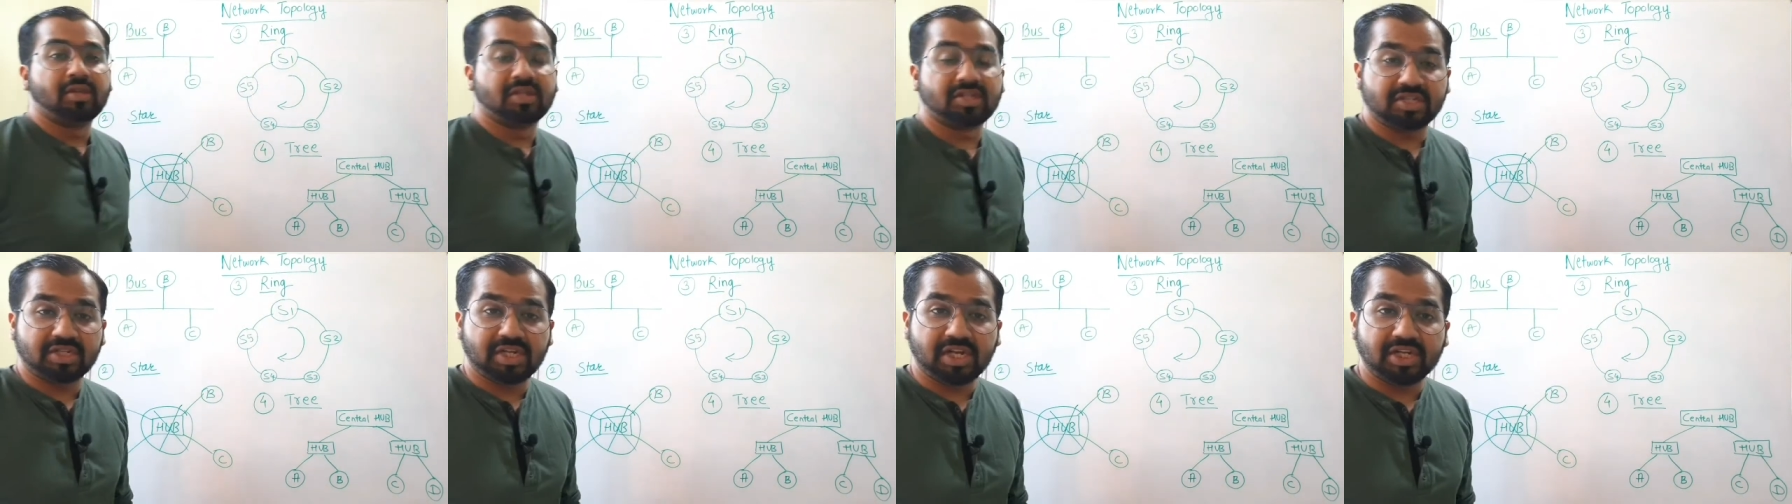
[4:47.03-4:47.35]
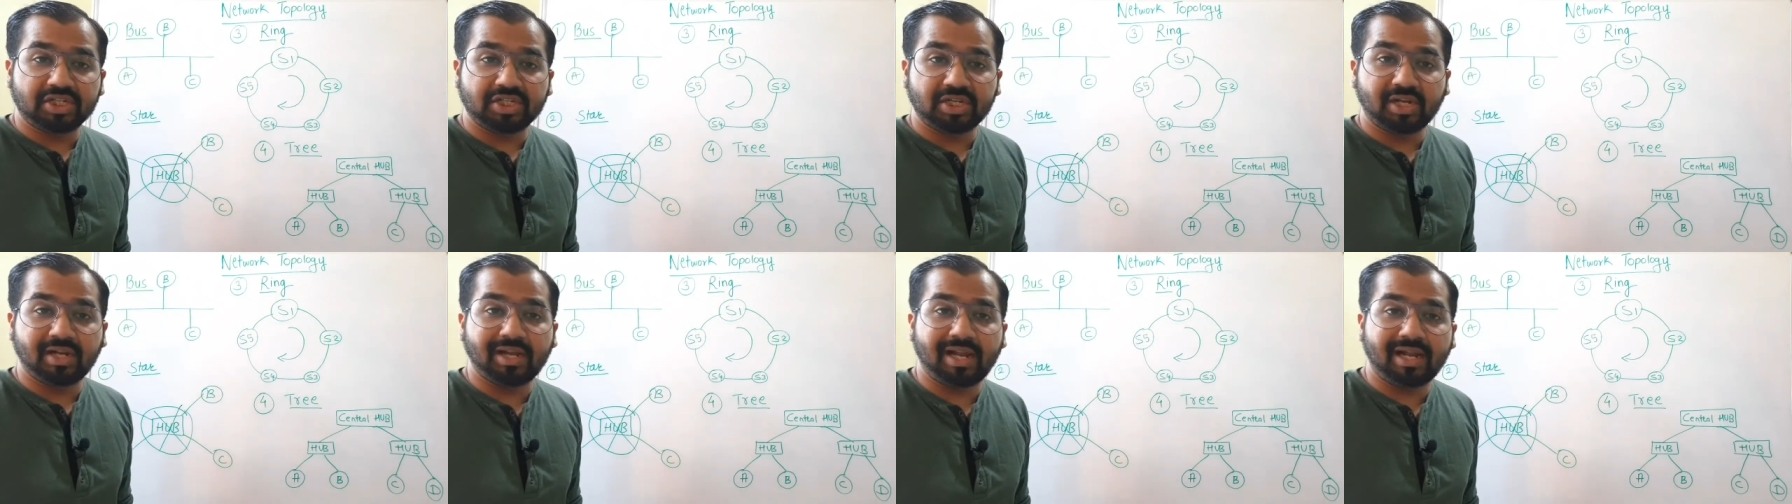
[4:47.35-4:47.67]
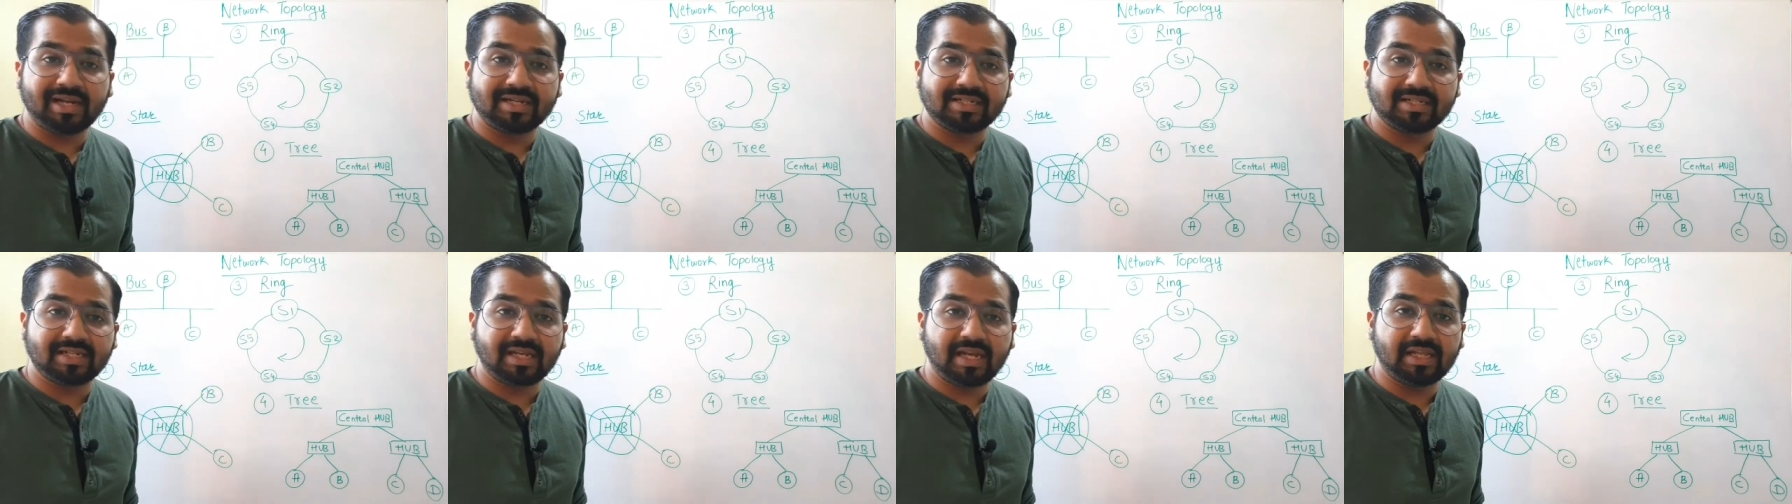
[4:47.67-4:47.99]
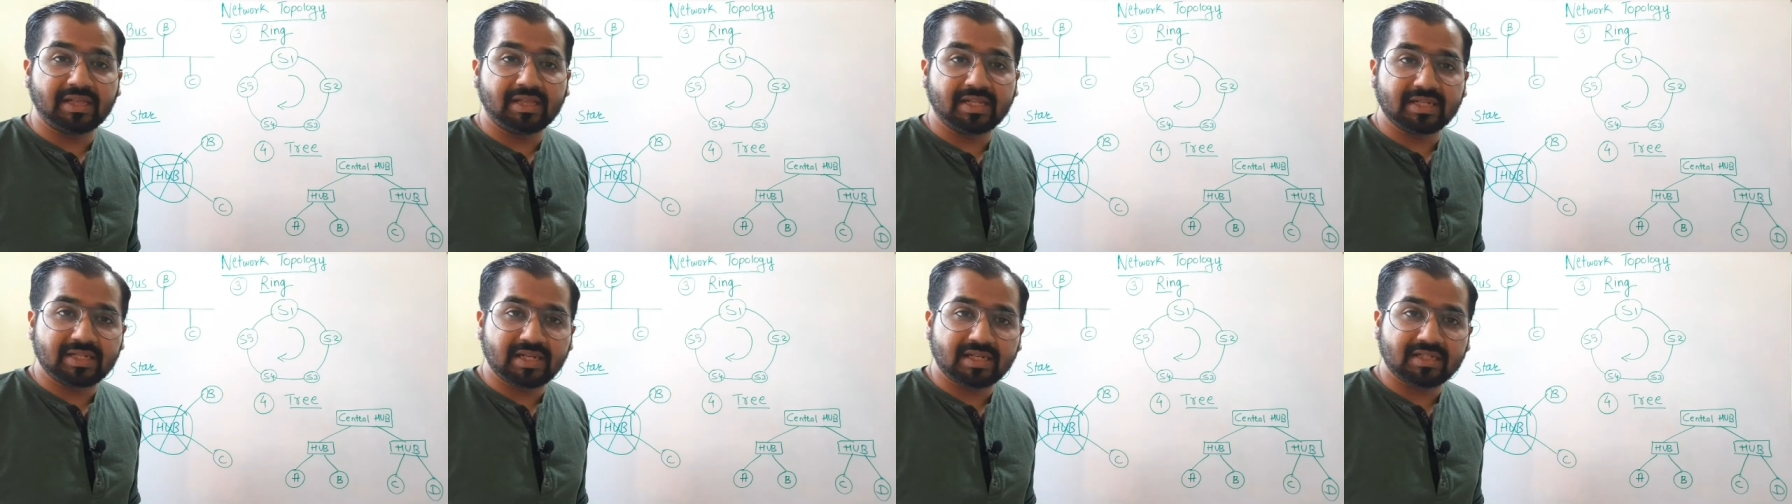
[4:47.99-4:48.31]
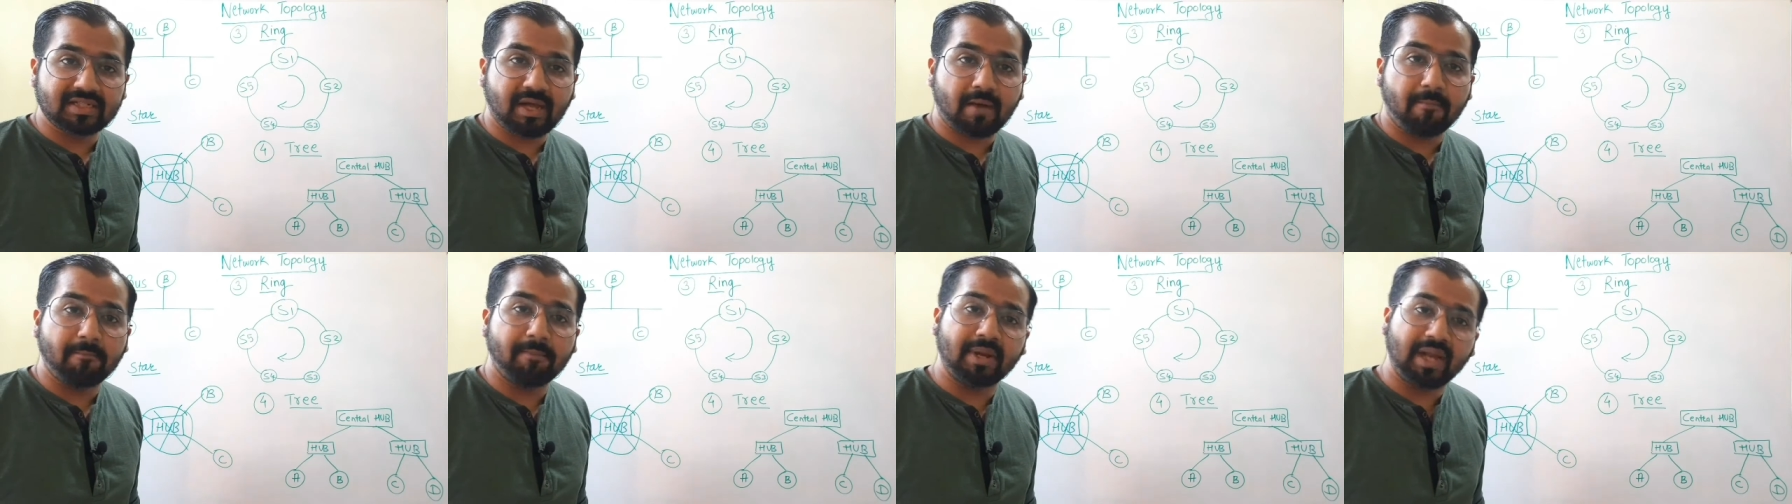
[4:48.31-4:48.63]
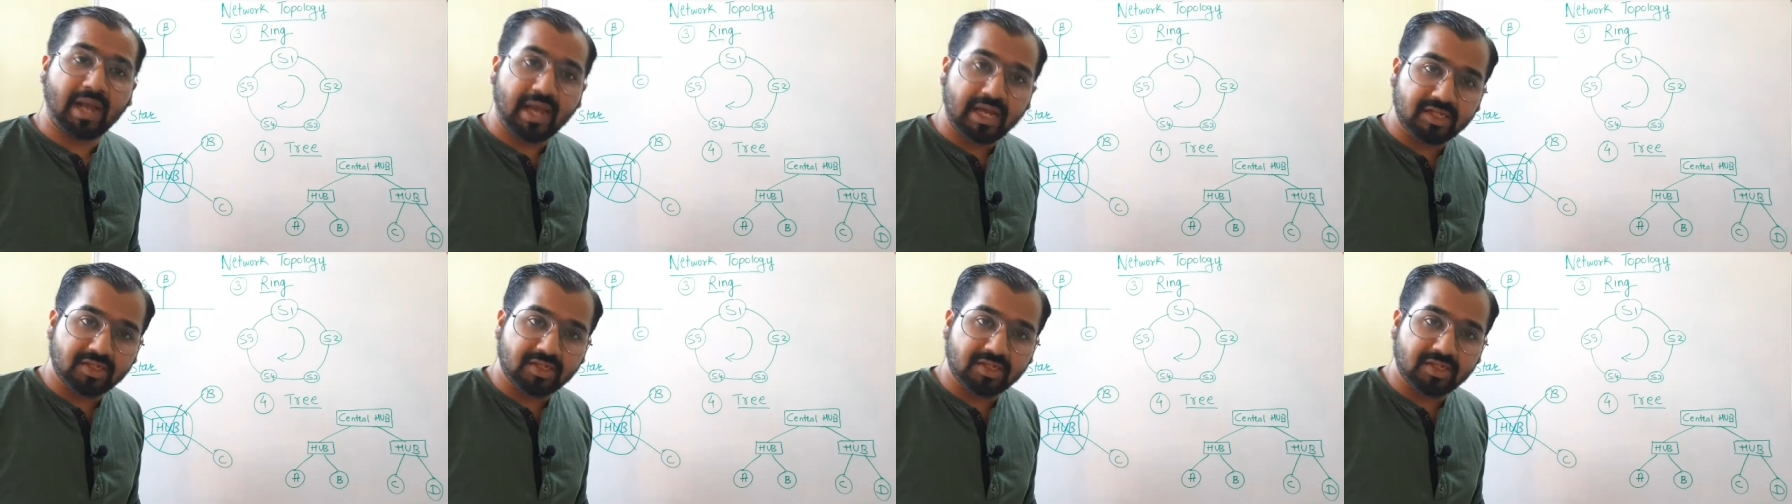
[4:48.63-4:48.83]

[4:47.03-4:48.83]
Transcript: the station, let's say in this example,